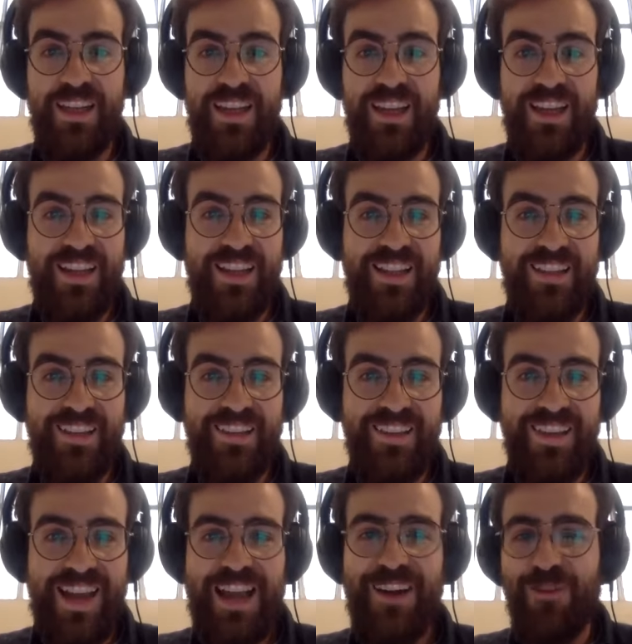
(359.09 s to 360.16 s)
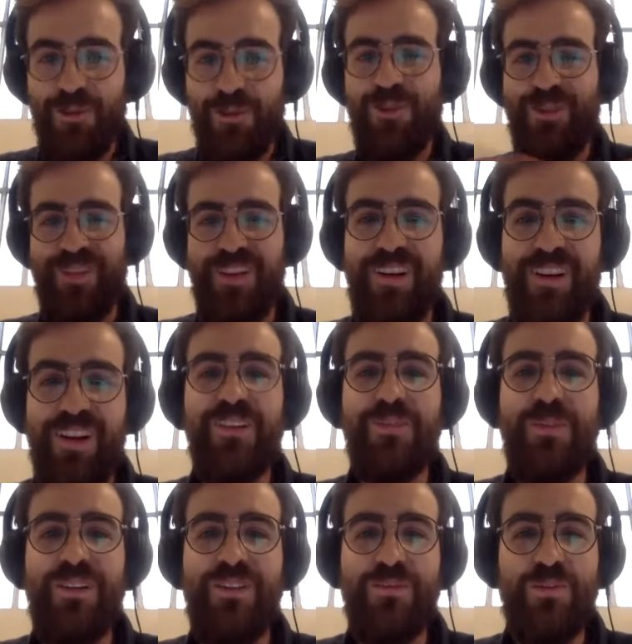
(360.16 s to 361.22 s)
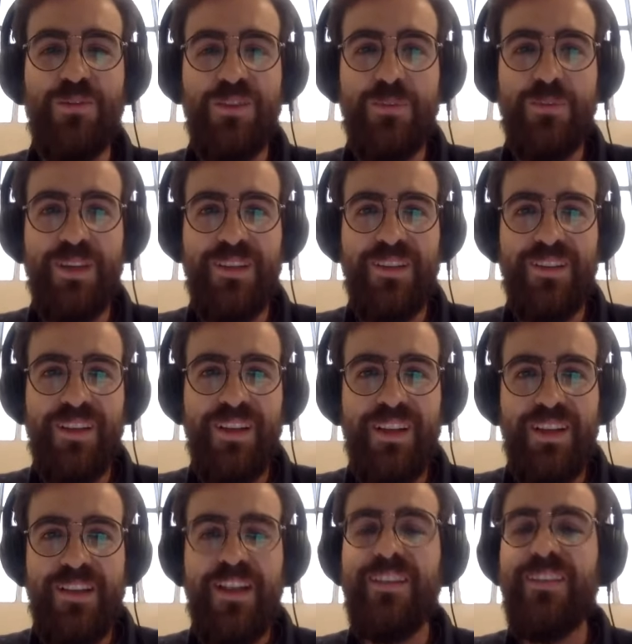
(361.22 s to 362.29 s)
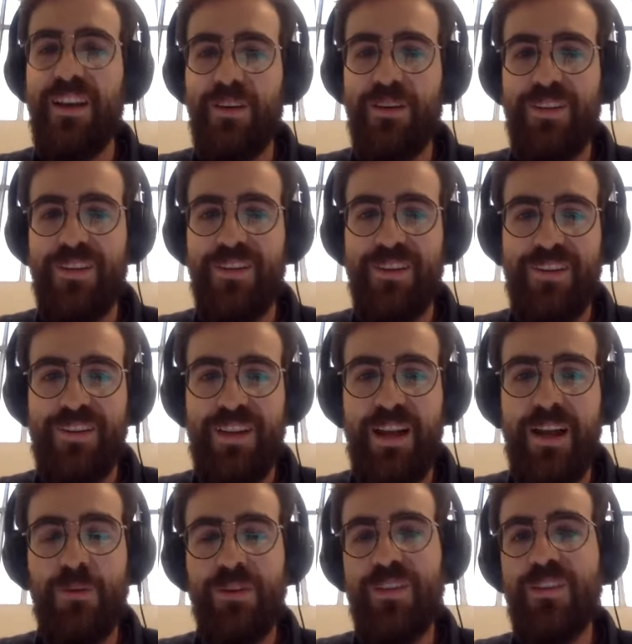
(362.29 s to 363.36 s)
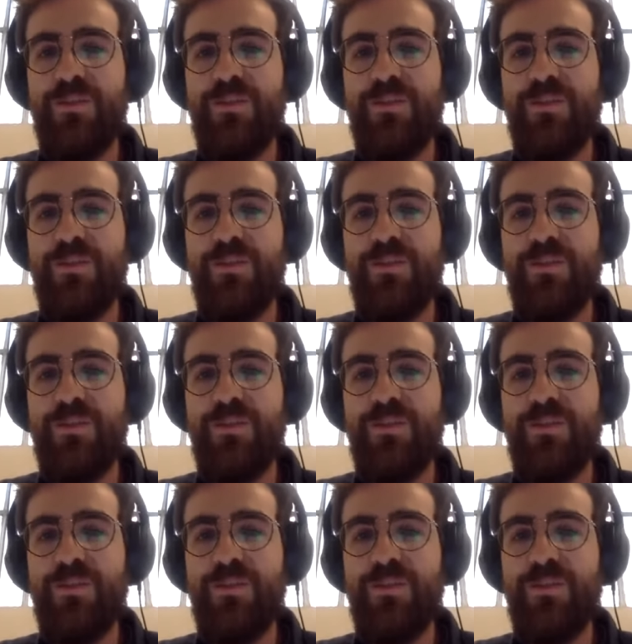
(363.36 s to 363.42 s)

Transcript: And I don't want to say a lot about the movie, but that's how it started. I wanted